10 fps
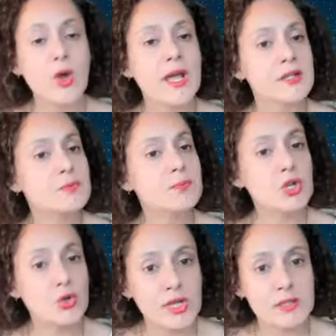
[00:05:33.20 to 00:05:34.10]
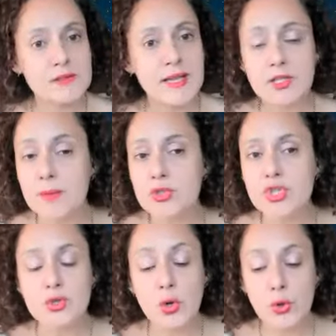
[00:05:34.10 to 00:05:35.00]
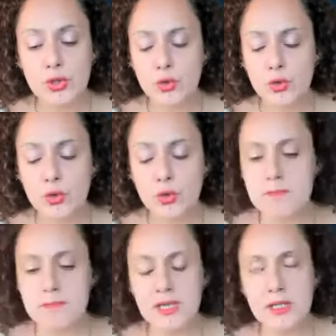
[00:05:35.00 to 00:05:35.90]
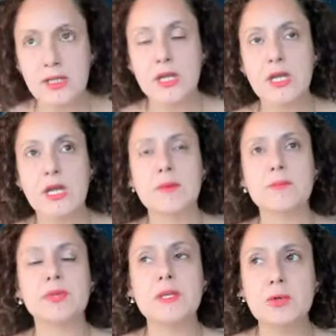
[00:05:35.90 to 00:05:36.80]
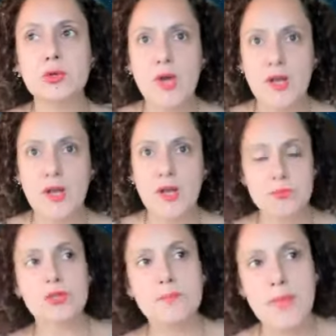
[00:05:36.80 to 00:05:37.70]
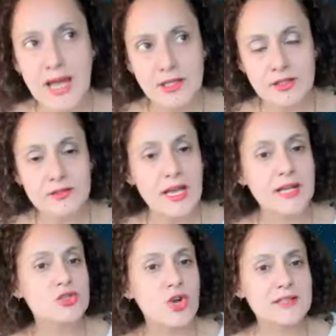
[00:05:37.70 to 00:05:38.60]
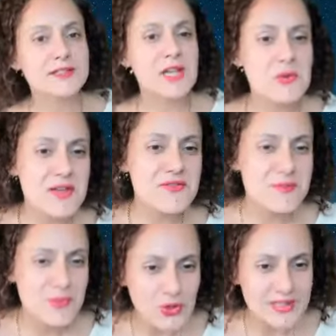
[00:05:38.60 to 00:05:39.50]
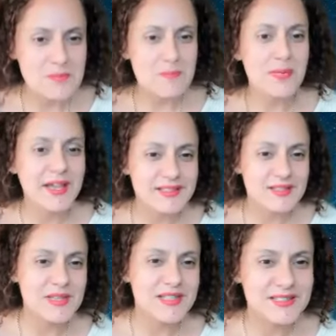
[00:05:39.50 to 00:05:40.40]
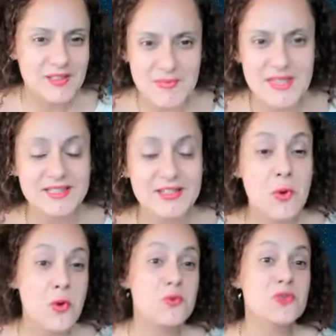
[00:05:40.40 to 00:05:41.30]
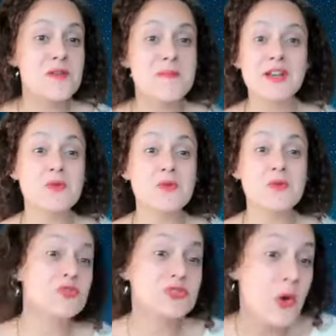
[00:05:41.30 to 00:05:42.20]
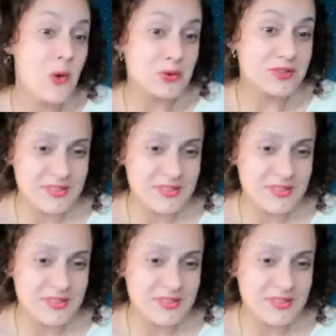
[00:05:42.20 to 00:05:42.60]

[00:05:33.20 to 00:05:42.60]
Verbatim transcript: experience. And I'm sure, you know, many people who have animal companions, I try and stay away from calling them pets because it means you yeah. I don't own a soul. No,